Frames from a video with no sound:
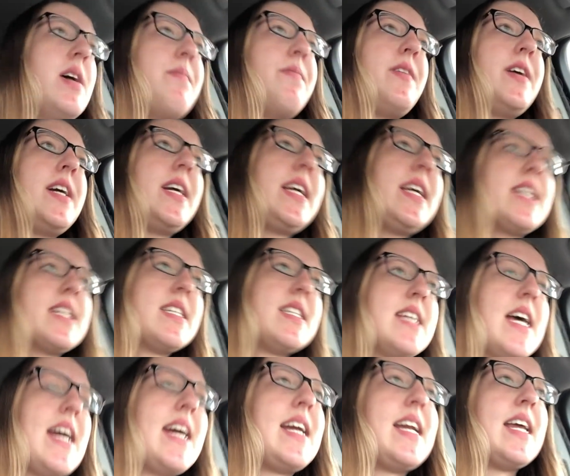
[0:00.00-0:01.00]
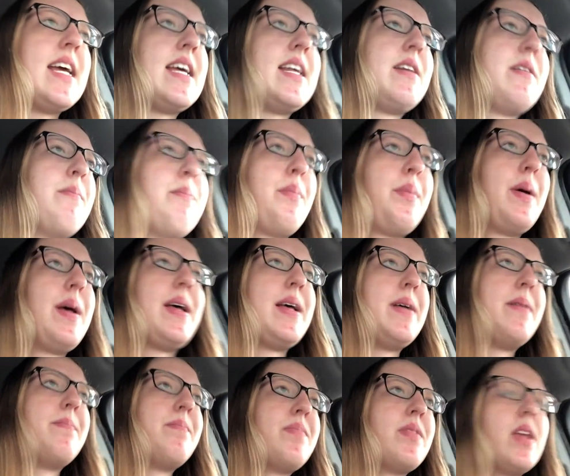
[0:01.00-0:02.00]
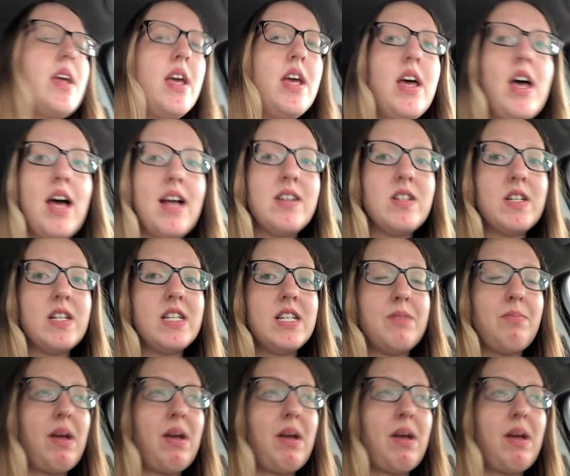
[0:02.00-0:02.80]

very excited but we should